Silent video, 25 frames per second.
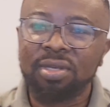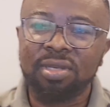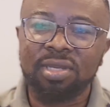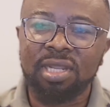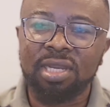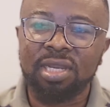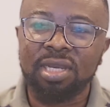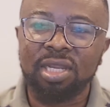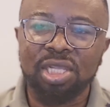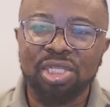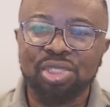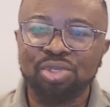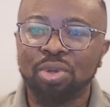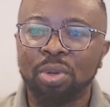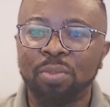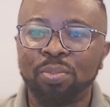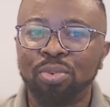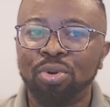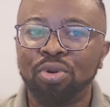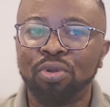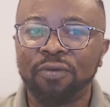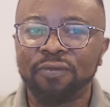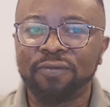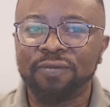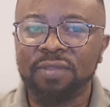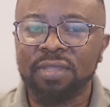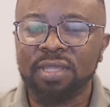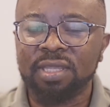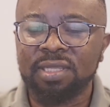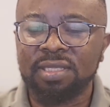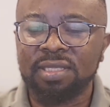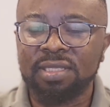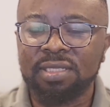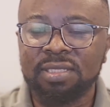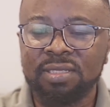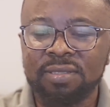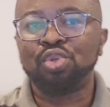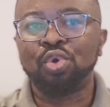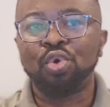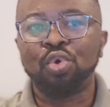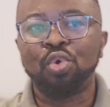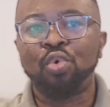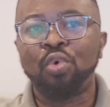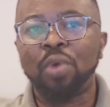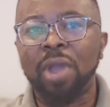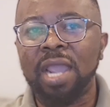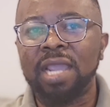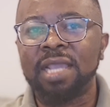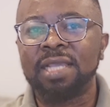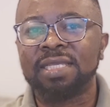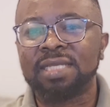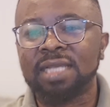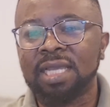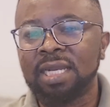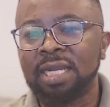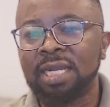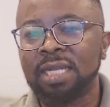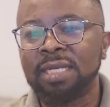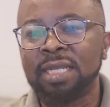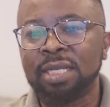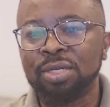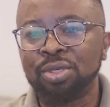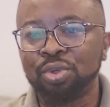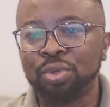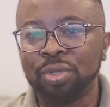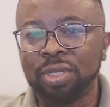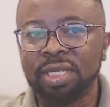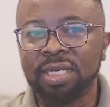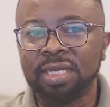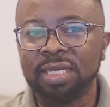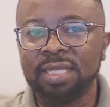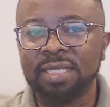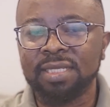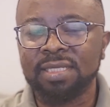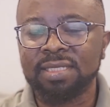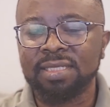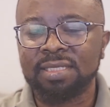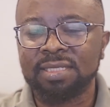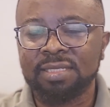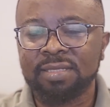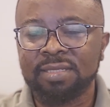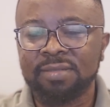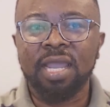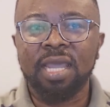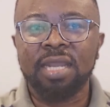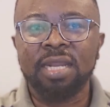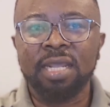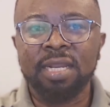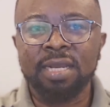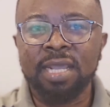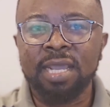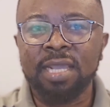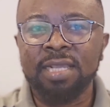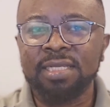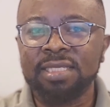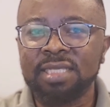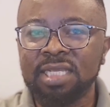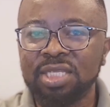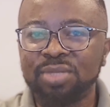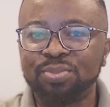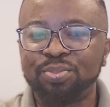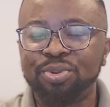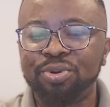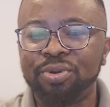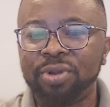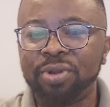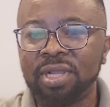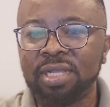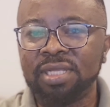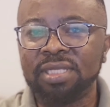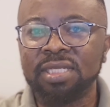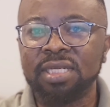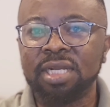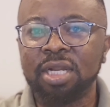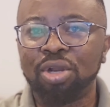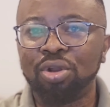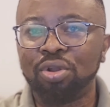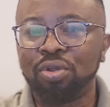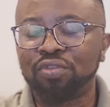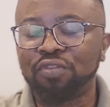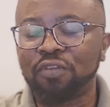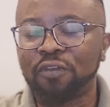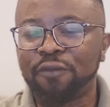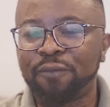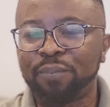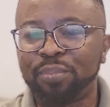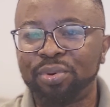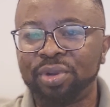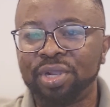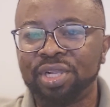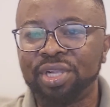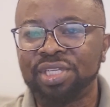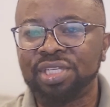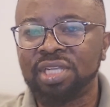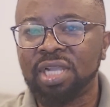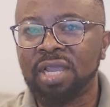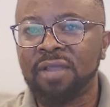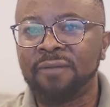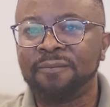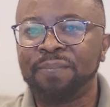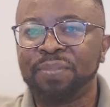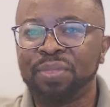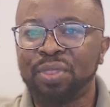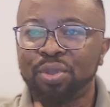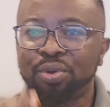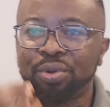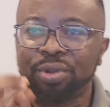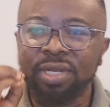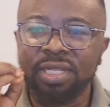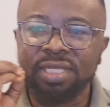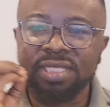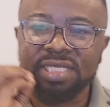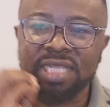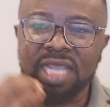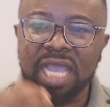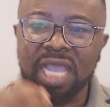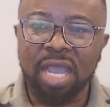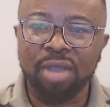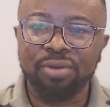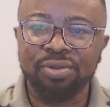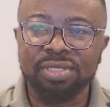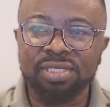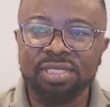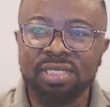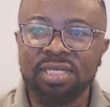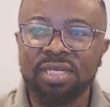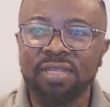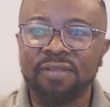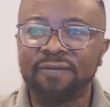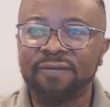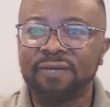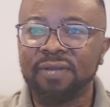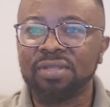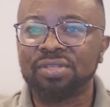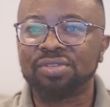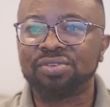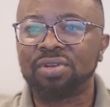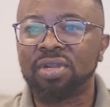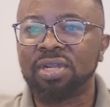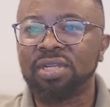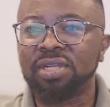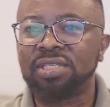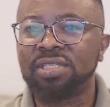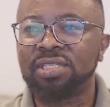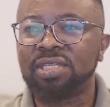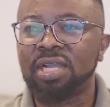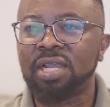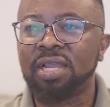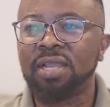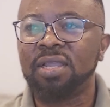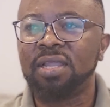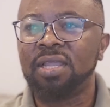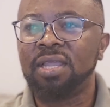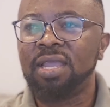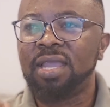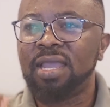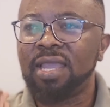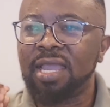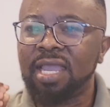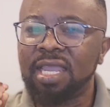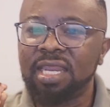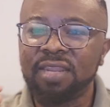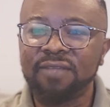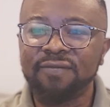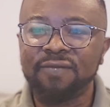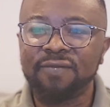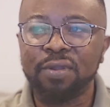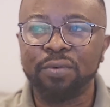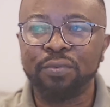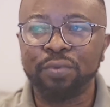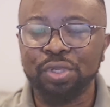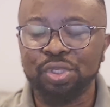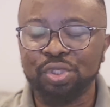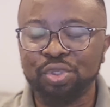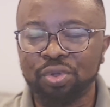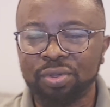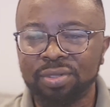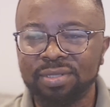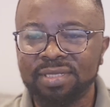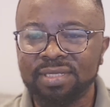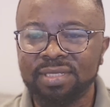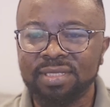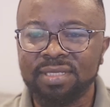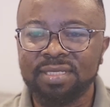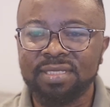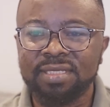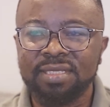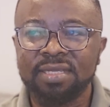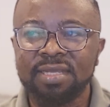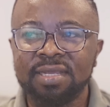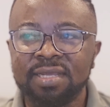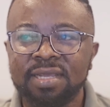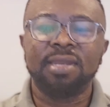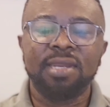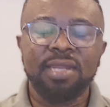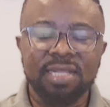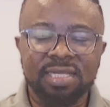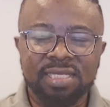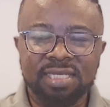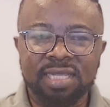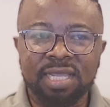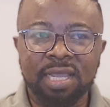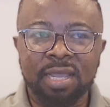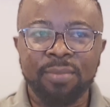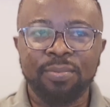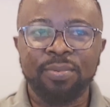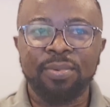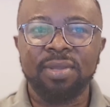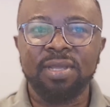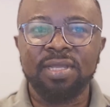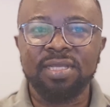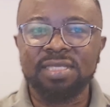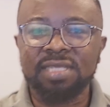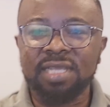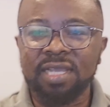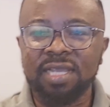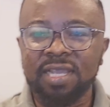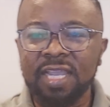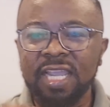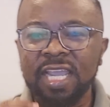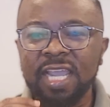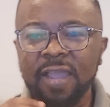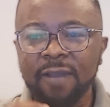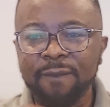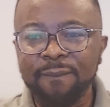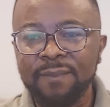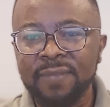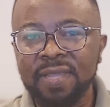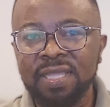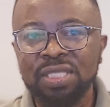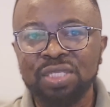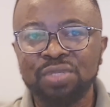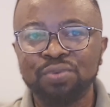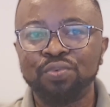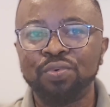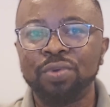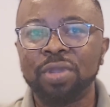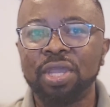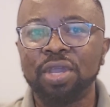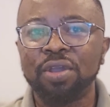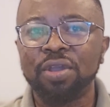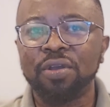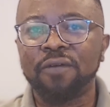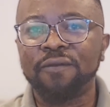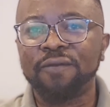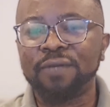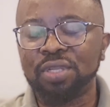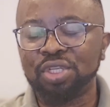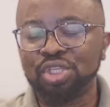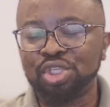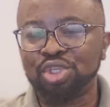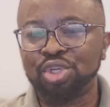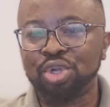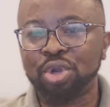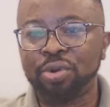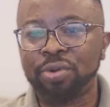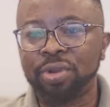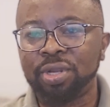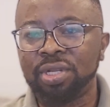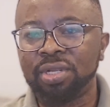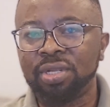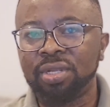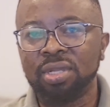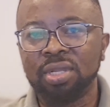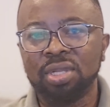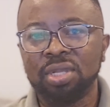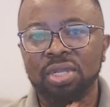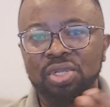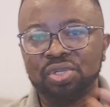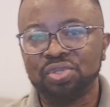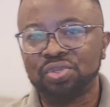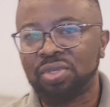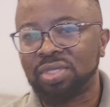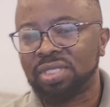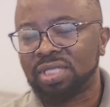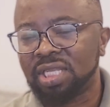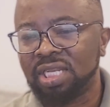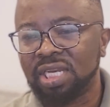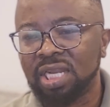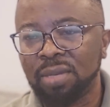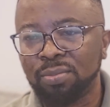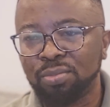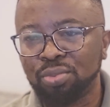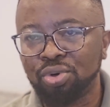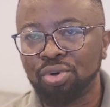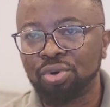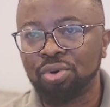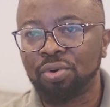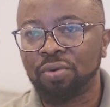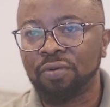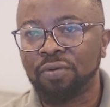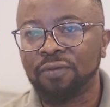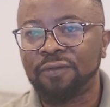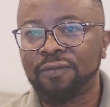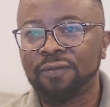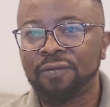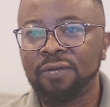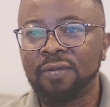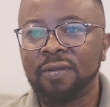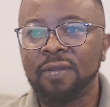the next couple of years. So why is Canada doing this? Canada is experiencing a lot of pressure on its housing infrastructure and even resources. This cap is a government's way of ensuring sustainable growth,